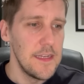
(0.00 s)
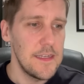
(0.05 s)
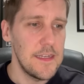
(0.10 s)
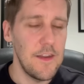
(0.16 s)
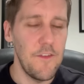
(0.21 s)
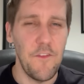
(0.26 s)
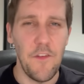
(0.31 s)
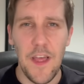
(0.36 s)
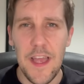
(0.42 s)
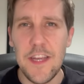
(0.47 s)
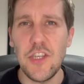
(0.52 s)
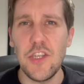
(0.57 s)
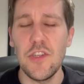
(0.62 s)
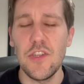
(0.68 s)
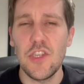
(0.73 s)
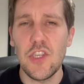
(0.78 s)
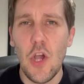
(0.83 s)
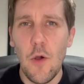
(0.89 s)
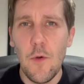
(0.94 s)

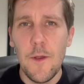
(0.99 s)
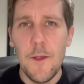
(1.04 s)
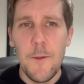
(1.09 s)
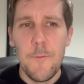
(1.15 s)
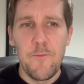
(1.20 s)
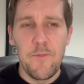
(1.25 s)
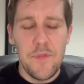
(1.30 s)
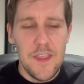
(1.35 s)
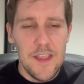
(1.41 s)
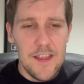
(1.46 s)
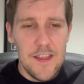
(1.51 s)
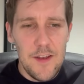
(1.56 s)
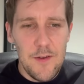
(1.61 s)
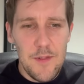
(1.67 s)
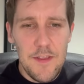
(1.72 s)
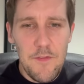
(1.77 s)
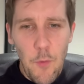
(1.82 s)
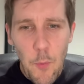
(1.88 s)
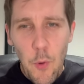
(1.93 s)
deflection. So, you
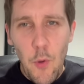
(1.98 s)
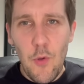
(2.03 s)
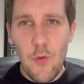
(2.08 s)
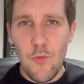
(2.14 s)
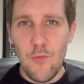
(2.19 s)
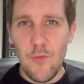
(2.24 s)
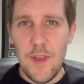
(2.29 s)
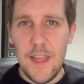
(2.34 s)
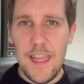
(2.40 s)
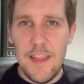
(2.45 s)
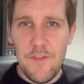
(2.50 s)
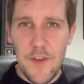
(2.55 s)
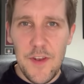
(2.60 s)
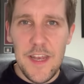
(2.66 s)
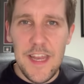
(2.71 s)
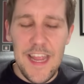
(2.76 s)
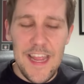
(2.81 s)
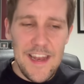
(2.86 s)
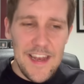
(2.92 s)
know, Liverpool,
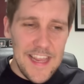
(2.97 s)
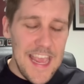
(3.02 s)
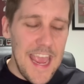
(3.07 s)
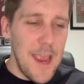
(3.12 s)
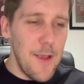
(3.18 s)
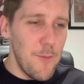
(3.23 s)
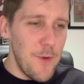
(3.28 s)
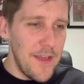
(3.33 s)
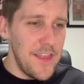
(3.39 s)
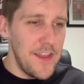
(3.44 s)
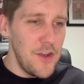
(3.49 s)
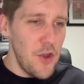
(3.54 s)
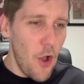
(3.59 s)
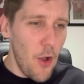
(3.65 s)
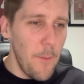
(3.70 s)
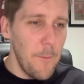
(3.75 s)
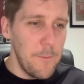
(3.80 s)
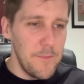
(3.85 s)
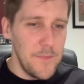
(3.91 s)
even in a game where they're
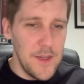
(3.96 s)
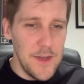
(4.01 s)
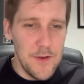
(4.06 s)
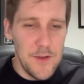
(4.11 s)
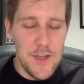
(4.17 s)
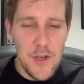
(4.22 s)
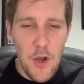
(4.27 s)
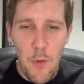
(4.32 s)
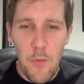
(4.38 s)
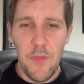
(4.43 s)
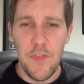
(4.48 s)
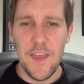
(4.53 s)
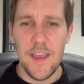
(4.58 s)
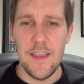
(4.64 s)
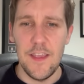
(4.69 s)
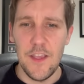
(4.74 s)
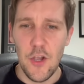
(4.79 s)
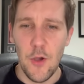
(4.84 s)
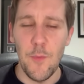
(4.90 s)
not, you know, you don't
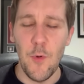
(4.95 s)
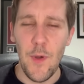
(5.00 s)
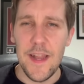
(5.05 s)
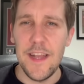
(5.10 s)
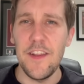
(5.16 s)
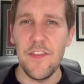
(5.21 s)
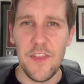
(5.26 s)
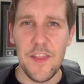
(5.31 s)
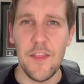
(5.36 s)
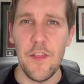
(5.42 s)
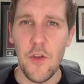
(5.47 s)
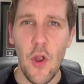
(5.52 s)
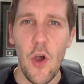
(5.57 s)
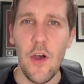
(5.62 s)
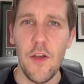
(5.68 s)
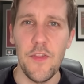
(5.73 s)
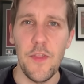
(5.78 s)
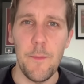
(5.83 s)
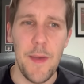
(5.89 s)
think, you come away and you think they're
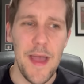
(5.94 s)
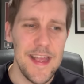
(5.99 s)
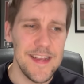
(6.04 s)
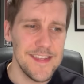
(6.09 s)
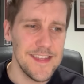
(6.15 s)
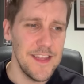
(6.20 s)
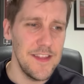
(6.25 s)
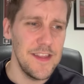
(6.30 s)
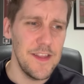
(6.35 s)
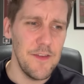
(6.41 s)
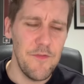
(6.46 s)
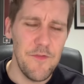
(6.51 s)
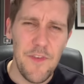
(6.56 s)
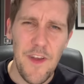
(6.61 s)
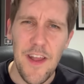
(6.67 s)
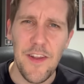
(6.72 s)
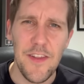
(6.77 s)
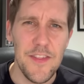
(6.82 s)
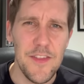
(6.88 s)
not at the best,
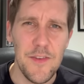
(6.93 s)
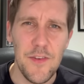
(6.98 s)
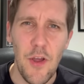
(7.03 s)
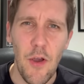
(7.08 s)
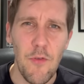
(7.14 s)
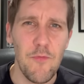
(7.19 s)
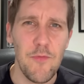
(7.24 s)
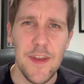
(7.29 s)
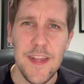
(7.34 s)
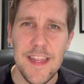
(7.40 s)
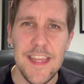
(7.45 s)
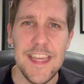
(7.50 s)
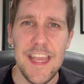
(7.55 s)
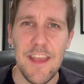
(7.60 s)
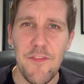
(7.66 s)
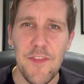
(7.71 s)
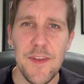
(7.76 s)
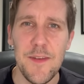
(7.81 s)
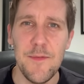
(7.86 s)
they're not really
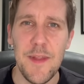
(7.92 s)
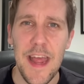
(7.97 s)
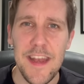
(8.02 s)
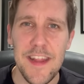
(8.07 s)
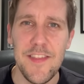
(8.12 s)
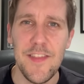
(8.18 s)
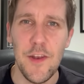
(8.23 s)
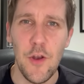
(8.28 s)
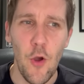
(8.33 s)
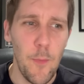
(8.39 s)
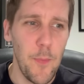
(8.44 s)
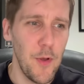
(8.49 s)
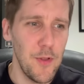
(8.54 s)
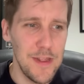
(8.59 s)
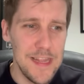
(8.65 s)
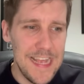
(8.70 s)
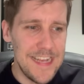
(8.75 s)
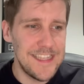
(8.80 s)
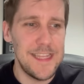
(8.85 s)
giving anything up
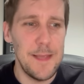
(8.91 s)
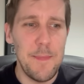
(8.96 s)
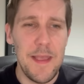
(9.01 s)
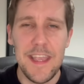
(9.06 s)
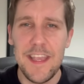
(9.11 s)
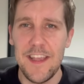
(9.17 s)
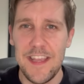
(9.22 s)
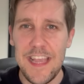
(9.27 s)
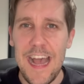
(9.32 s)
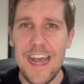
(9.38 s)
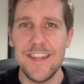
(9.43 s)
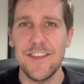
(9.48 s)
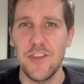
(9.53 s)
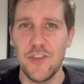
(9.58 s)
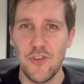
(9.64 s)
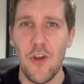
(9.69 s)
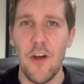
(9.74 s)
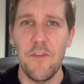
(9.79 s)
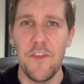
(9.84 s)
unless they make a
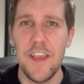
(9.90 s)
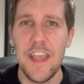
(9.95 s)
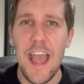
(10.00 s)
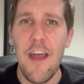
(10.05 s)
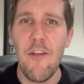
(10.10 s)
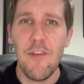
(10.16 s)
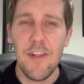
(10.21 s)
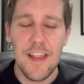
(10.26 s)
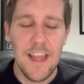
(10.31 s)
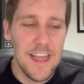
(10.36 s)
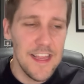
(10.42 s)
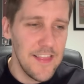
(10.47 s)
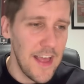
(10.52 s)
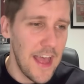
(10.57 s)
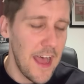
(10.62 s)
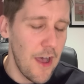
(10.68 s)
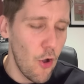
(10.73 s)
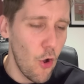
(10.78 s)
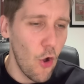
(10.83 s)
catastrophic error like
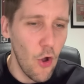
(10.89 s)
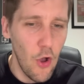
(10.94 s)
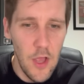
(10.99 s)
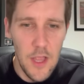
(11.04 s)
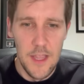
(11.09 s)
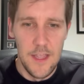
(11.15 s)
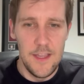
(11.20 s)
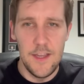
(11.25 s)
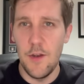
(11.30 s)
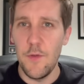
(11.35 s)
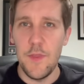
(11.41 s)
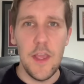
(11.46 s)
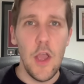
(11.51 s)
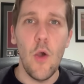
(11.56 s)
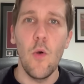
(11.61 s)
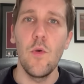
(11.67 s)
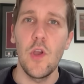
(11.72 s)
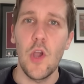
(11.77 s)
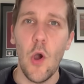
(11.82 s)
that, or, you know, the
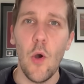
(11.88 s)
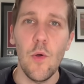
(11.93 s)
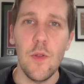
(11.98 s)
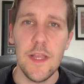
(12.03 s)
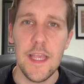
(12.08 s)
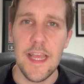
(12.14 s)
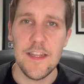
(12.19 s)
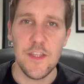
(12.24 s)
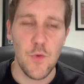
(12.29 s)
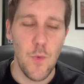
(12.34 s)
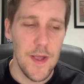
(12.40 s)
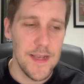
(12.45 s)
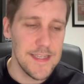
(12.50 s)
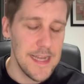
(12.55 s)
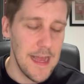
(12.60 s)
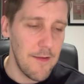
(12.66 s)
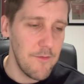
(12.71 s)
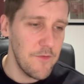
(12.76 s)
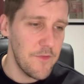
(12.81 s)
own goal against
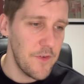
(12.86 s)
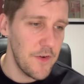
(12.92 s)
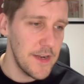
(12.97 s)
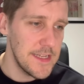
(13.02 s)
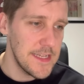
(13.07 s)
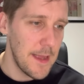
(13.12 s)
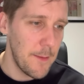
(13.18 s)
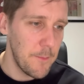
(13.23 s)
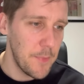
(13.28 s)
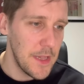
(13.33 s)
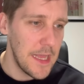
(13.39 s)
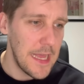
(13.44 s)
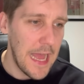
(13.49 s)
West Ham, for example.